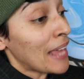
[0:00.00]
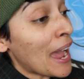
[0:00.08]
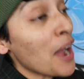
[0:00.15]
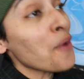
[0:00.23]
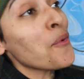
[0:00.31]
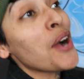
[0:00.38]

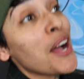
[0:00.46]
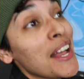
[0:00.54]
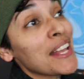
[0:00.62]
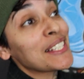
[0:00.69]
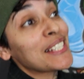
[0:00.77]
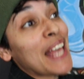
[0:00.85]
That
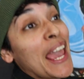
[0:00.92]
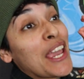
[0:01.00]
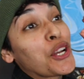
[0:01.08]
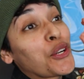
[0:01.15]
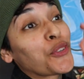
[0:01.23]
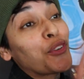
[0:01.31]
was
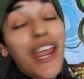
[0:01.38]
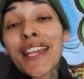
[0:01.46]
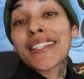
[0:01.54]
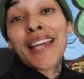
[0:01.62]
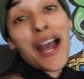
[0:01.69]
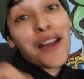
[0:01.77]
a
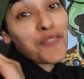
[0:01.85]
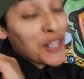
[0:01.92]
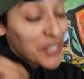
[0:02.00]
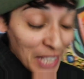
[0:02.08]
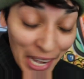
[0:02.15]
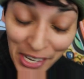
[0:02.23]
great
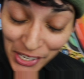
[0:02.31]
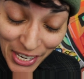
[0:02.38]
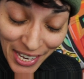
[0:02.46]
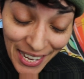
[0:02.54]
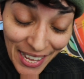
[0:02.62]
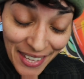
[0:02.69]

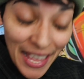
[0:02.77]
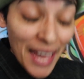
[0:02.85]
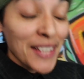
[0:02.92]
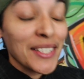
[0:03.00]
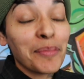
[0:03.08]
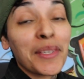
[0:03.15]
conversation, and
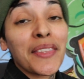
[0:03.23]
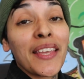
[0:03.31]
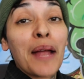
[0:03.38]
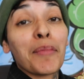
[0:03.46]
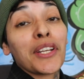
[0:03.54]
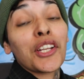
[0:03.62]
that is something
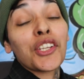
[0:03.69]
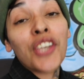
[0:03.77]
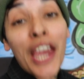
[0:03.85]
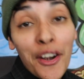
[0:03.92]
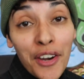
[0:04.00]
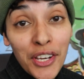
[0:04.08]
that I'm gonna
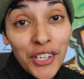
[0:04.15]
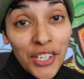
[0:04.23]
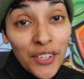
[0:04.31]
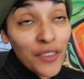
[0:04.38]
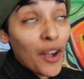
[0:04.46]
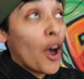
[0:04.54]

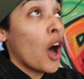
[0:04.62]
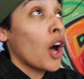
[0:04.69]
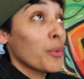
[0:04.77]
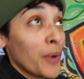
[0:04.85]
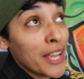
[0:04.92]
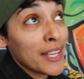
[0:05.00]
cherish
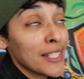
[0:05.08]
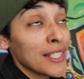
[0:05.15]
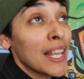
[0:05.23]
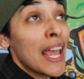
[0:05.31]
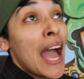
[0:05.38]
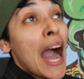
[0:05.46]

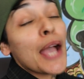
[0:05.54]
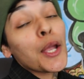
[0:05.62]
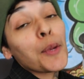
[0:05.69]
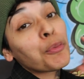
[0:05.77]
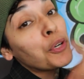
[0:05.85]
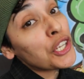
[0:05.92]
always. I
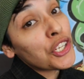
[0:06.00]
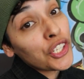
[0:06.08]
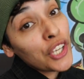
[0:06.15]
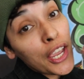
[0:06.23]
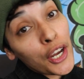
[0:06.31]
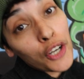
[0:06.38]

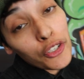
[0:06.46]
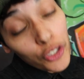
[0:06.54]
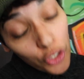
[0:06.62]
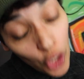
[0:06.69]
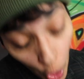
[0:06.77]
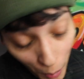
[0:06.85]
appreciate her
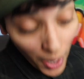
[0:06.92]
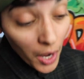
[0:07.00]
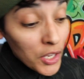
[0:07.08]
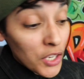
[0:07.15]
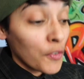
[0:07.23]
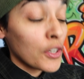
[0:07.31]
so
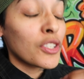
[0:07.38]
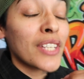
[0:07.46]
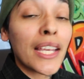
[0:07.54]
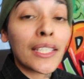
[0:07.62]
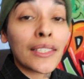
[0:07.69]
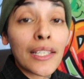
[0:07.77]
much for
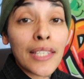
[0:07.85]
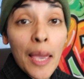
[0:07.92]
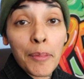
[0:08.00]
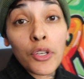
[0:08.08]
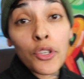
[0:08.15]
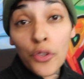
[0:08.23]
taking the
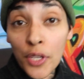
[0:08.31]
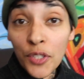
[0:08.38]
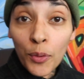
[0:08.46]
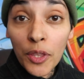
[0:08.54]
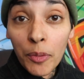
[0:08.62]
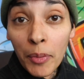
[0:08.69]
time to do
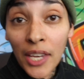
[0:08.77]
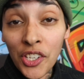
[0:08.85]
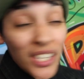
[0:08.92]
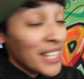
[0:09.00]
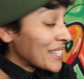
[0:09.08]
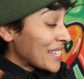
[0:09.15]
this with me.
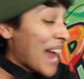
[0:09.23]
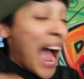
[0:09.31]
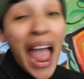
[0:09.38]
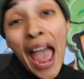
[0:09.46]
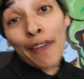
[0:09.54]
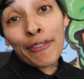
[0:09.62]
She does
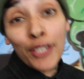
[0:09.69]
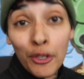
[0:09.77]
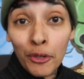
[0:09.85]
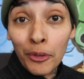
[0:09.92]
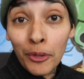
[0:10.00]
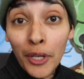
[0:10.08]
not have
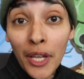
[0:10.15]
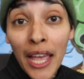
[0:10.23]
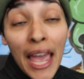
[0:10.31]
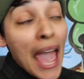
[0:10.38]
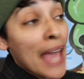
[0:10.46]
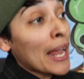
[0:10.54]
to.
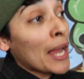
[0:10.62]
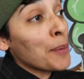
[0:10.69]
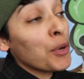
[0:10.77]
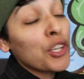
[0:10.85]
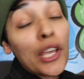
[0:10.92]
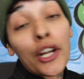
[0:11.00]
And I
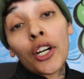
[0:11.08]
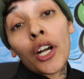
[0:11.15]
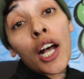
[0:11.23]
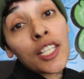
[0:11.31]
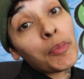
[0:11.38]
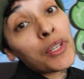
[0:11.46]
appreciate her
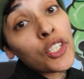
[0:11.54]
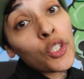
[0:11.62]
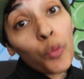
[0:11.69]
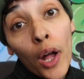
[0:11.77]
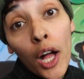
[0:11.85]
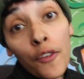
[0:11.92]
husband
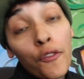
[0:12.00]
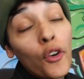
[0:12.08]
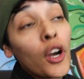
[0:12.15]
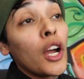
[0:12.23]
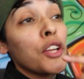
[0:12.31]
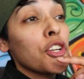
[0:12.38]
as well
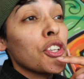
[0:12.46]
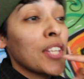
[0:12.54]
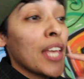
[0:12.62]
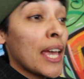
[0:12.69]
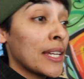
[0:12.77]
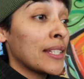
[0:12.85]
for
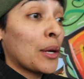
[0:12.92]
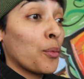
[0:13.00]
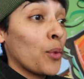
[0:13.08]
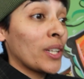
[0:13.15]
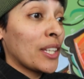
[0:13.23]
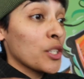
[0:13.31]
understanding that
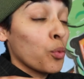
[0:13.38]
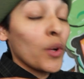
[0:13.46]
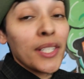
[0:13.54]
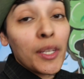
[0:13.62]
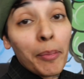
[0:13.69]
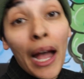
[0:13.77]
what this
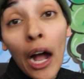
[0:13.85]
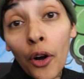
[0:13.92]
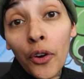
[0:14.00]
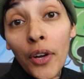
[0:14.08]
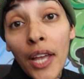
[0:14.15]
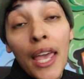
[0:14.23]
was
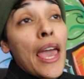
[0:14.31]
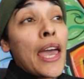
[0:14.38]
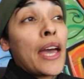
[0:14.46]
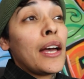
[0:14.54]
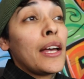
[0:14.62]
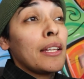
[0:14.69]
about
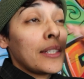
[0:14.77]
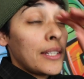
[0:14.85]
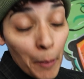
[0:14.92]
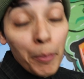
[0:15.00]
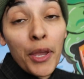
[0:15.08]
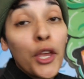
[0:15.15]
and
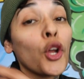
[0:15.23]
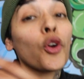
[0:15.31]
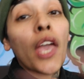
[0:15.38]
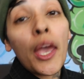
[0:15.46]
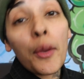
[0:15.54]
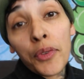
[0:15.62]
being
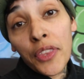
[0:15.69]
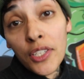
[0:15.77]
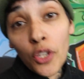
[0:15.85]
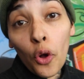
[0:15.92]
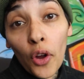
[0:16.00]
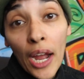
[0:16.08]
okay with
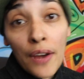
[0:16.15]
this whole